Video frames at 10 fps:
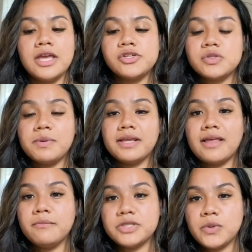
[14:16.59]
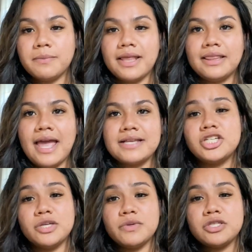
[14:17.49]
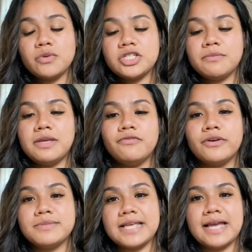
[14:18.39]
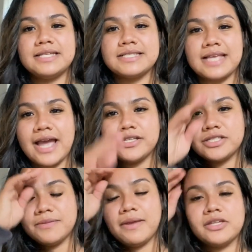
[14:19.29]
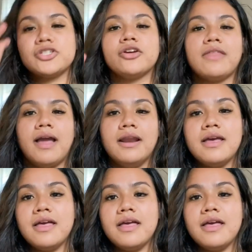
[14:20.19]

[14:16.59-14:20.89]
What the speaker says: She was putting that in between my legs. She was switching me from side to side to make sure that